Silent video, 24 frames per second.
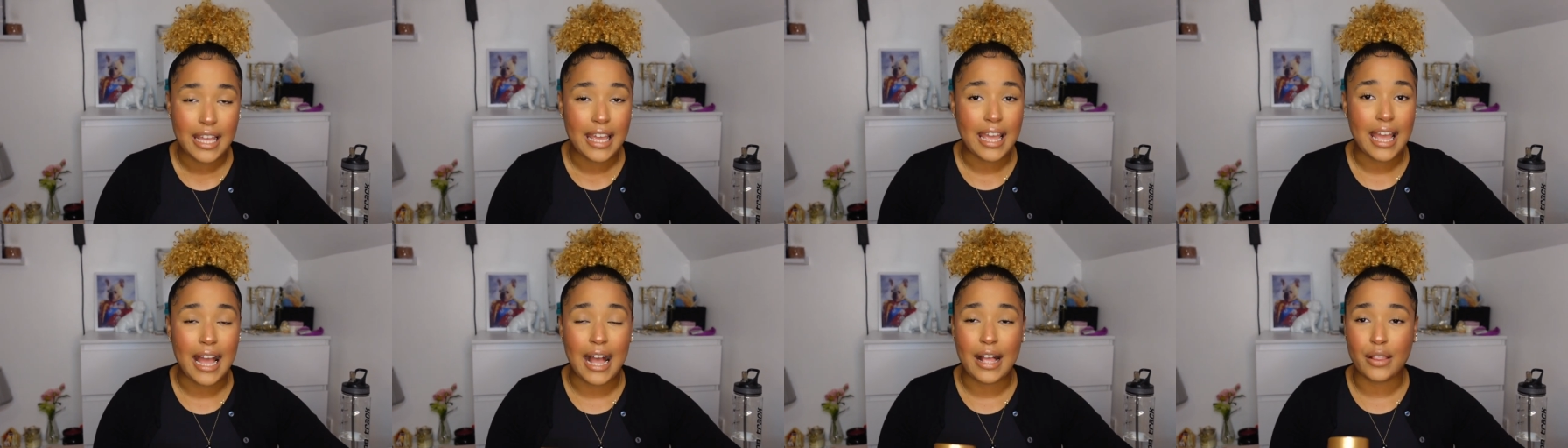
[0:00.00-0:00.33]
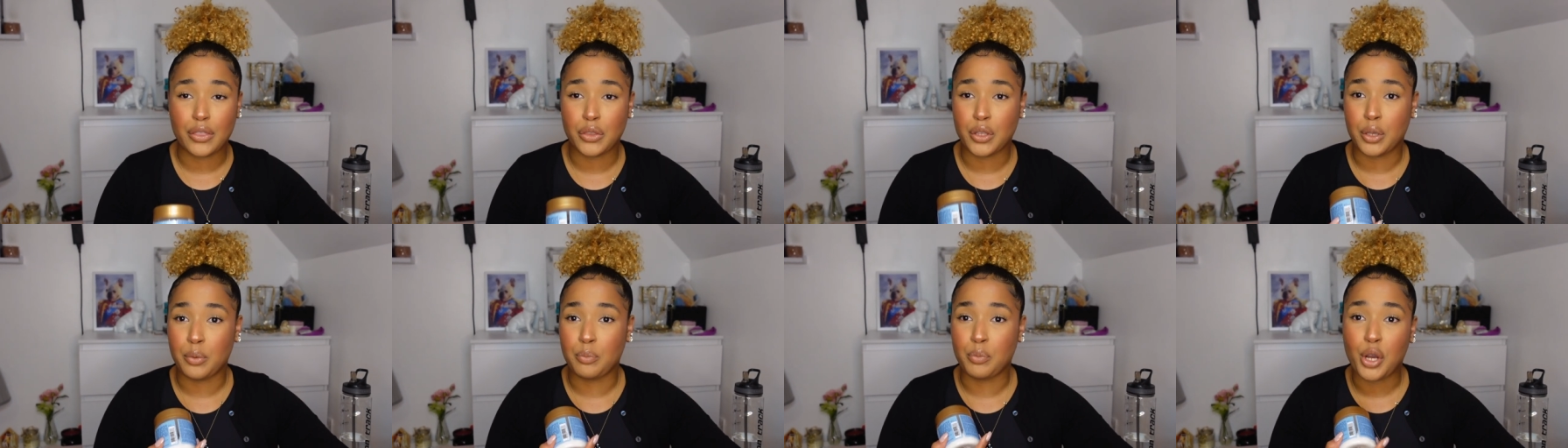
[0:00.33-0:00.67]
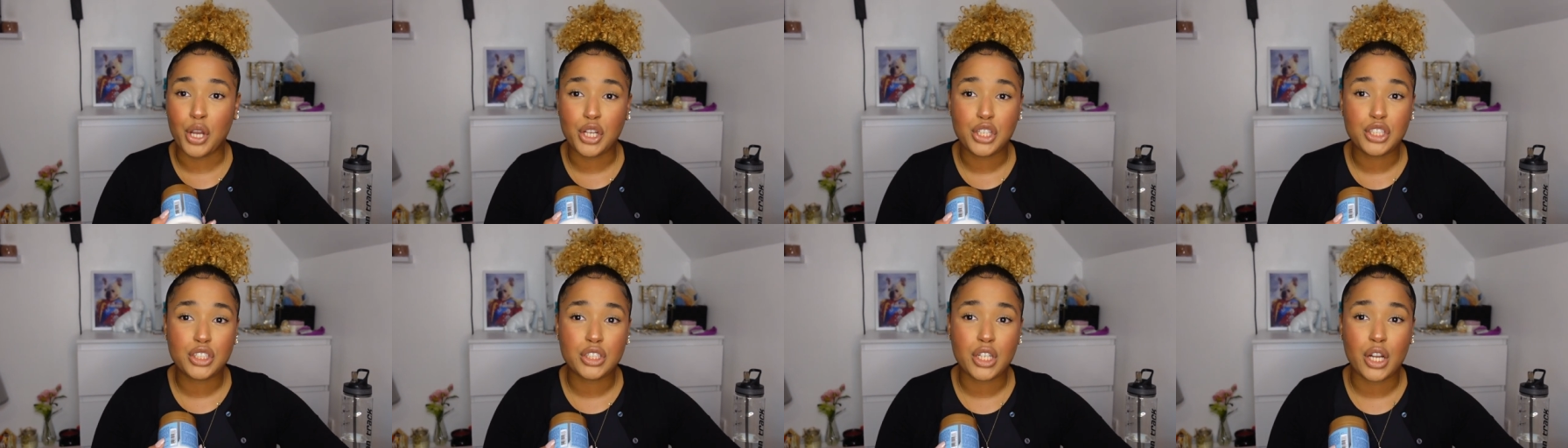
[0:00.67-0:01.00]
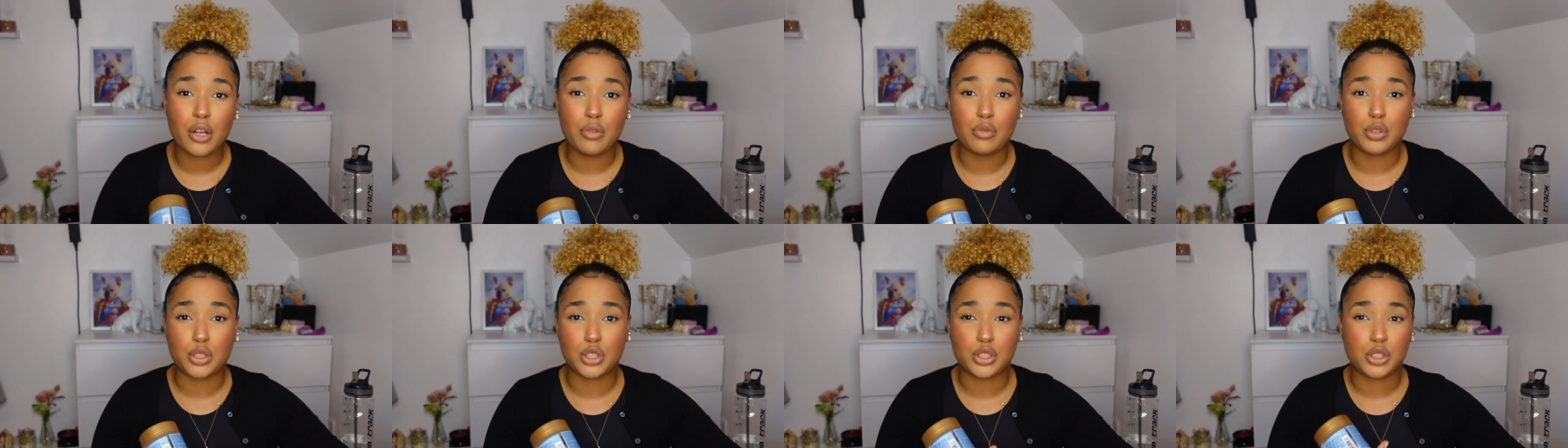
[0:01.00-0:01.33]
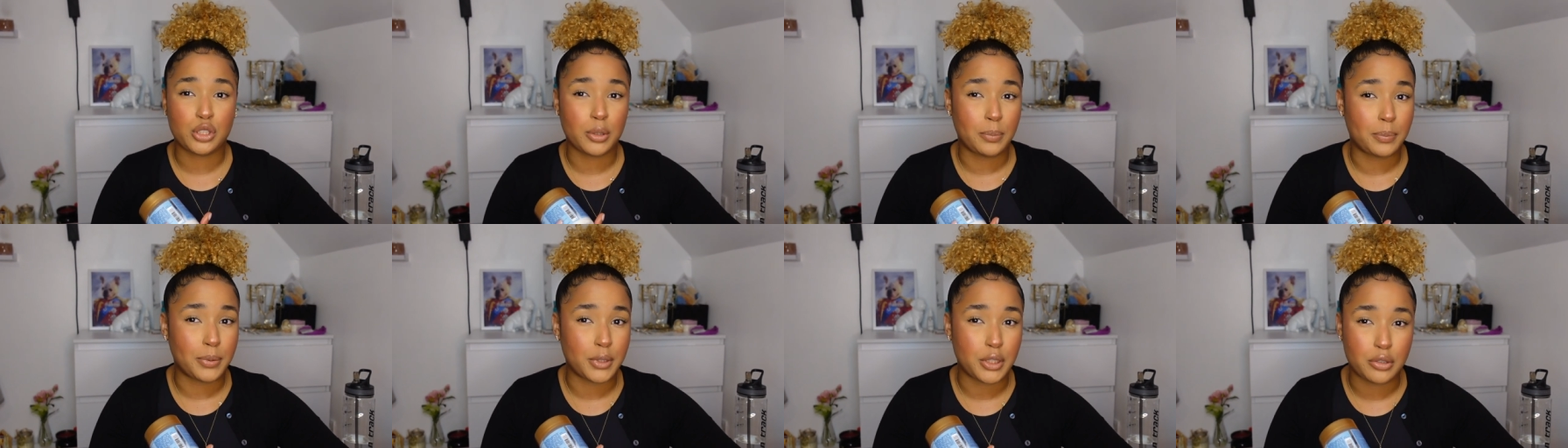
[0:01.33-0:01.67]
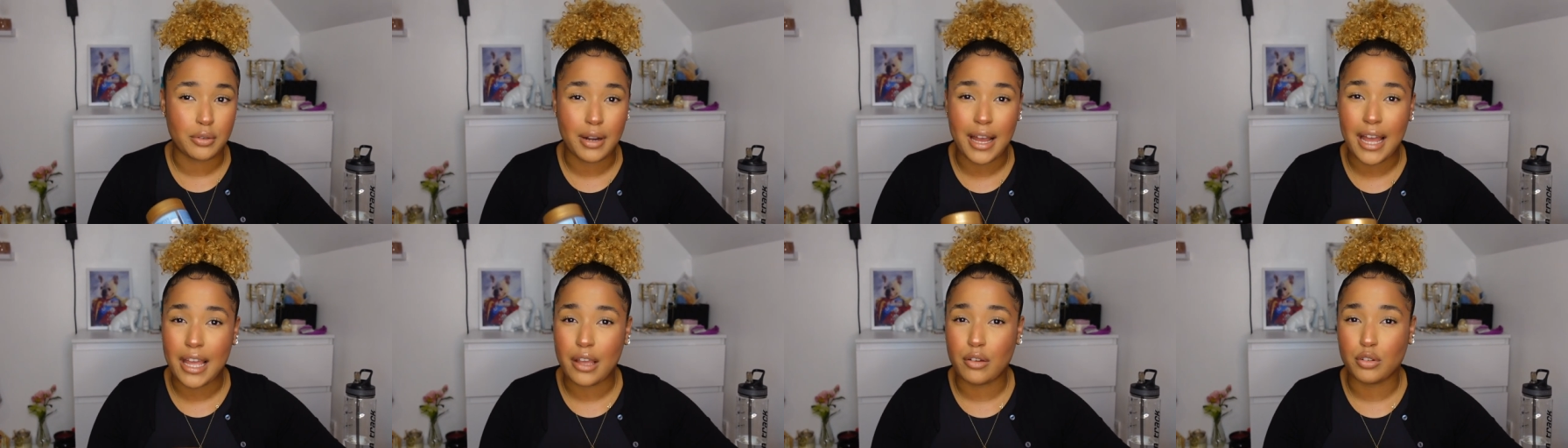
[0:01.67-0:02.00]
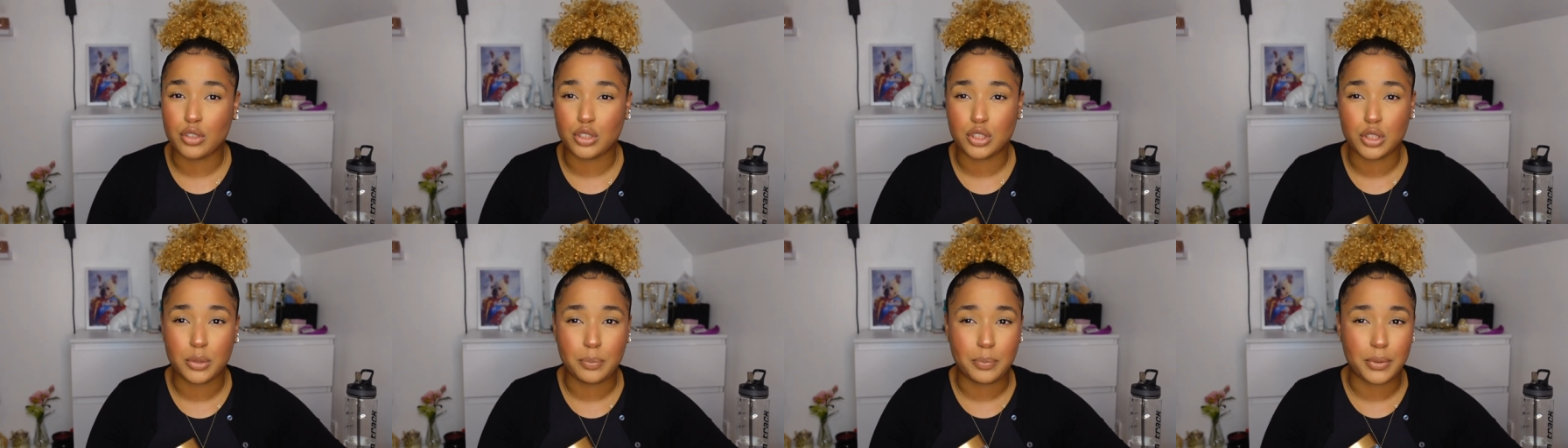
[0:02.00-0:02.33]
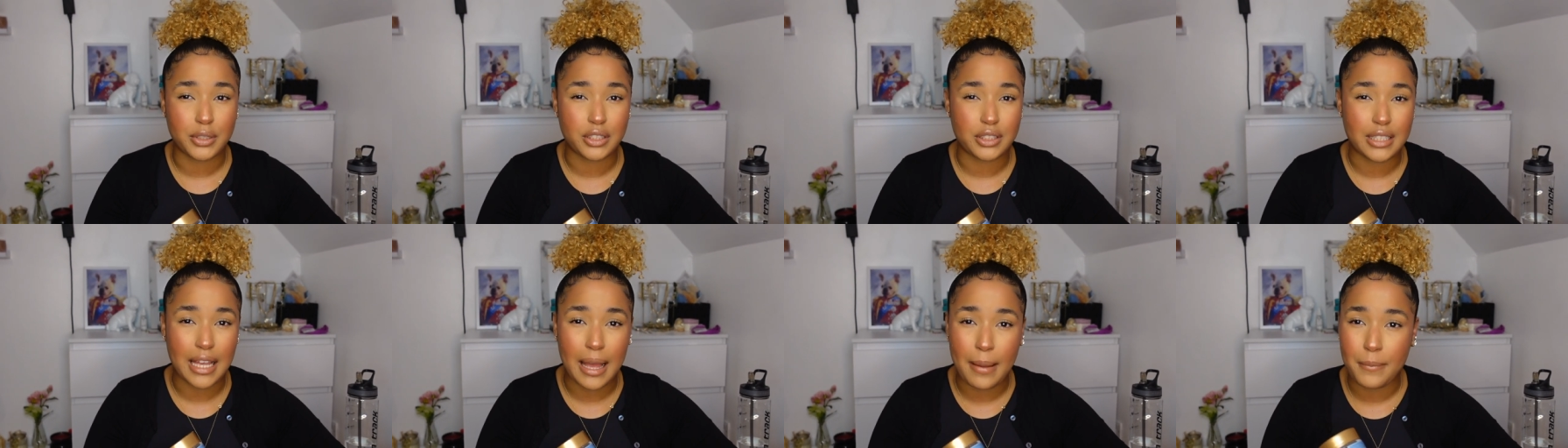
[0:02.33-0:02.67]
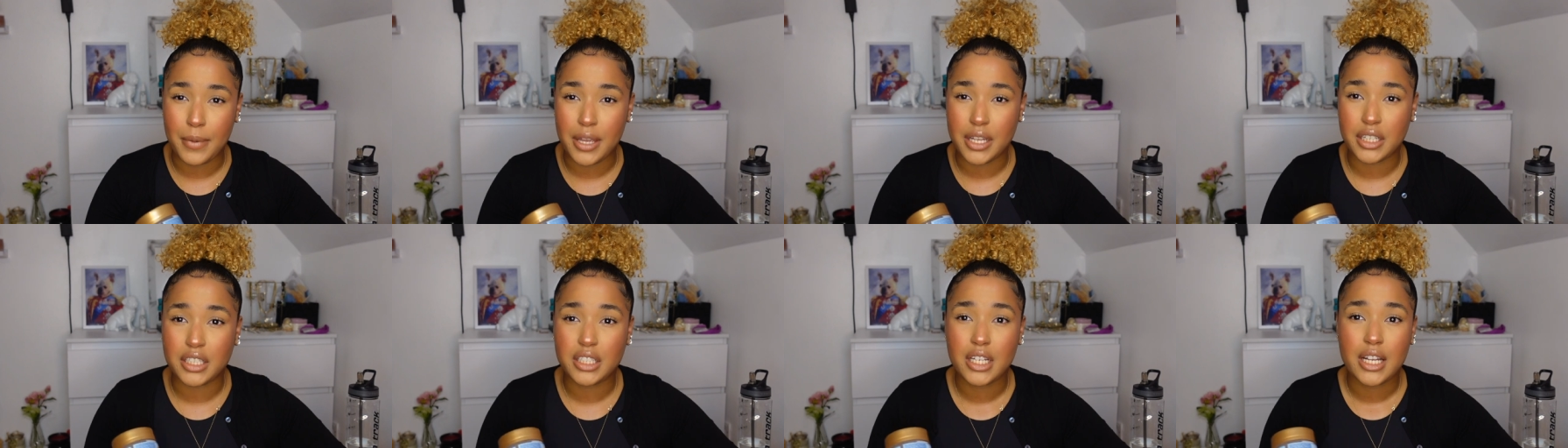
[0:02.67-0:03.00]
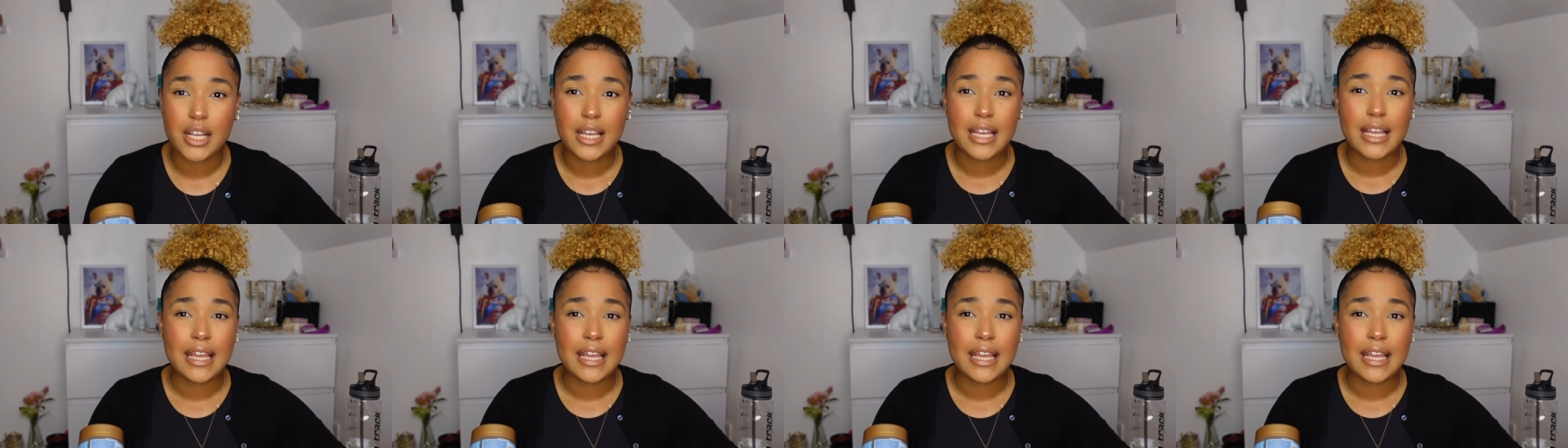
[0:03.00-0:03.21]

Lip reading: It had no moisture, it was super dry, it was super damaged.